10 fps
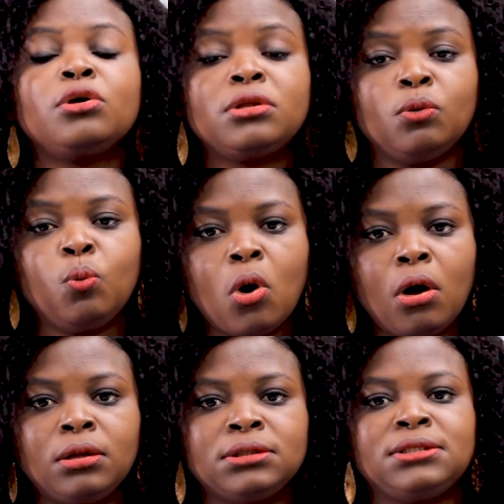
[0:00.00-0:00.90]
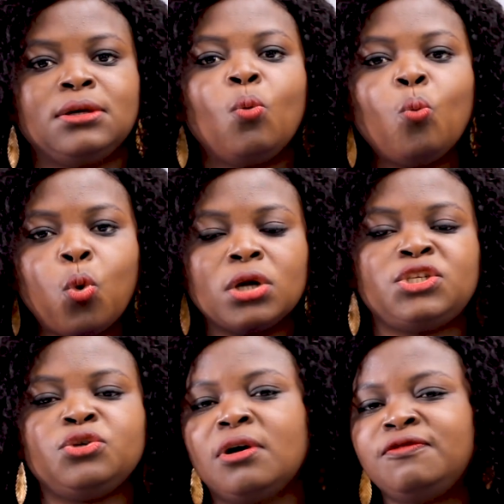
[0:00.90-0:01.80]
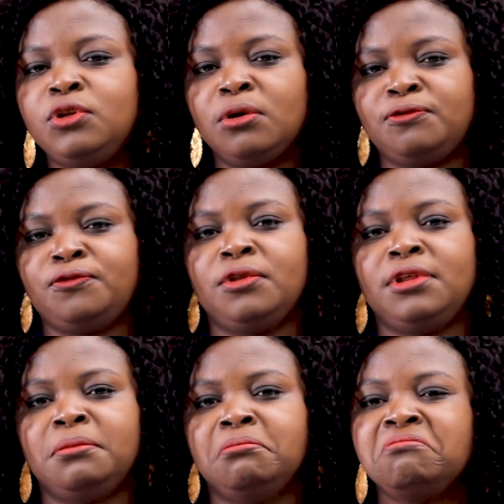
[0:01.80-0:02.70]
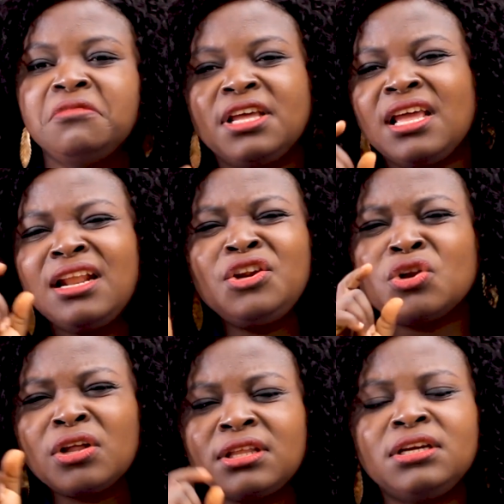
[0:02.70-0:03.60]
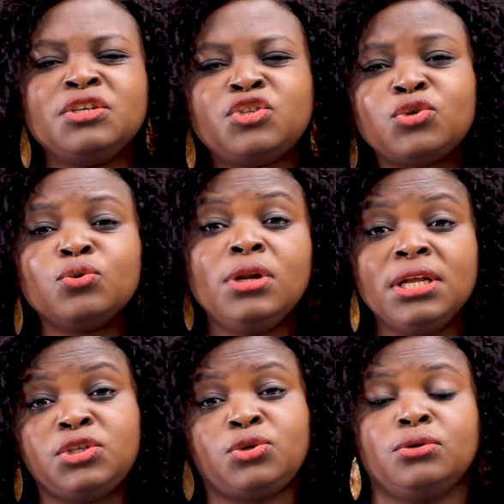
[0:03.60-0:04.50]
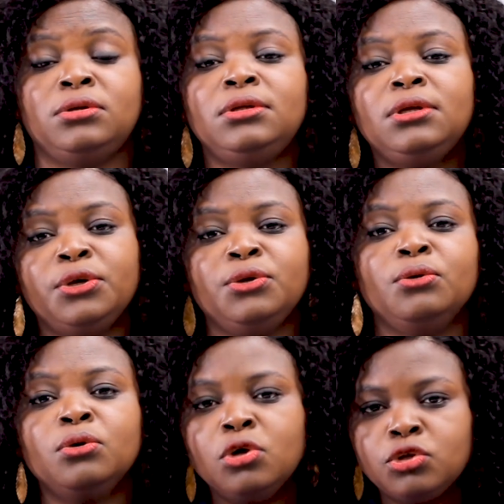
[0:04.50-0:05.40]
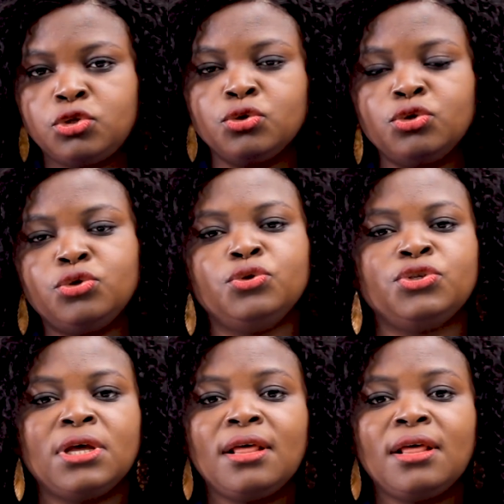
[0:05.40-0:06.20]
the world what you have done for them. Nothing is too little, to use.